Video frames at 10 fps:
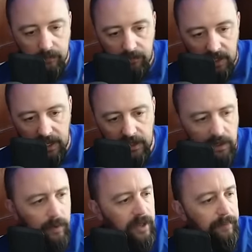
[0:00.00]
And then
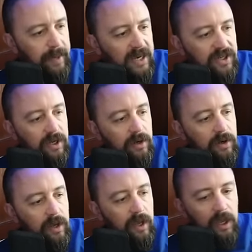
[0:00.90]
around the base here,
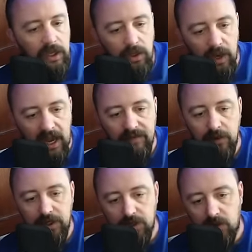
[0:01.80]
you have
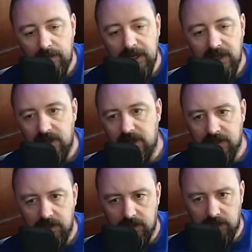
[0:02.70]
all this cribbing that
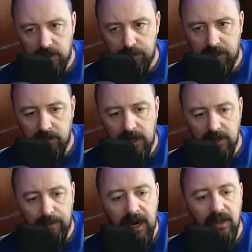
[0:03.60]
is that's put around
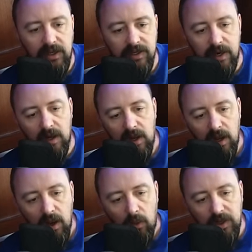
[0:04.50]
the pilings there,
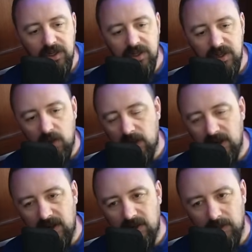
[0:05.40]
which is nowhere
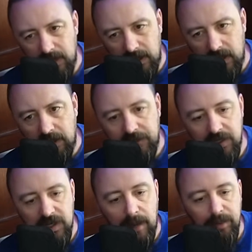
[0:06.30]
near really enough to
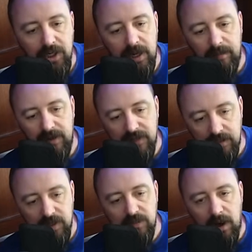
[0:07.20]
stop a ship. But if
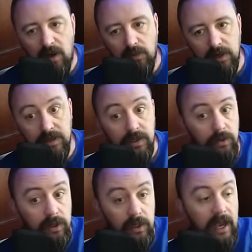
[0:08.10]
something small runs
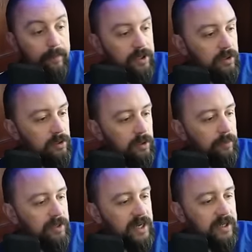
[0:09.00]
into it, it'll absolutely
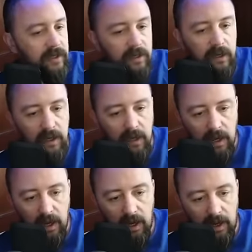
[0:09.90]
protect it.
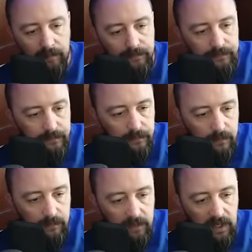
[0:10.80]
Um,
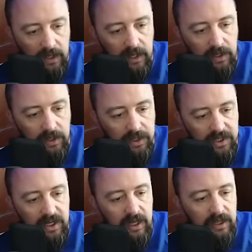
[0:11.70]
again, you can
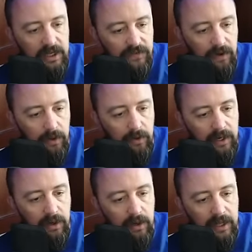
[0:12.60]
see in this photo
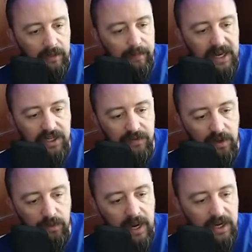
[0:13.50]
here at the base of all
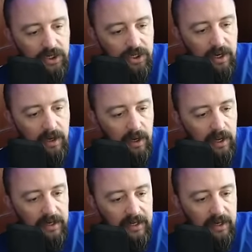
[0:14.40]
the wreckage there,
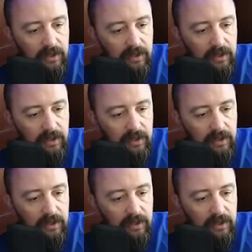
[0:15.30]
down on the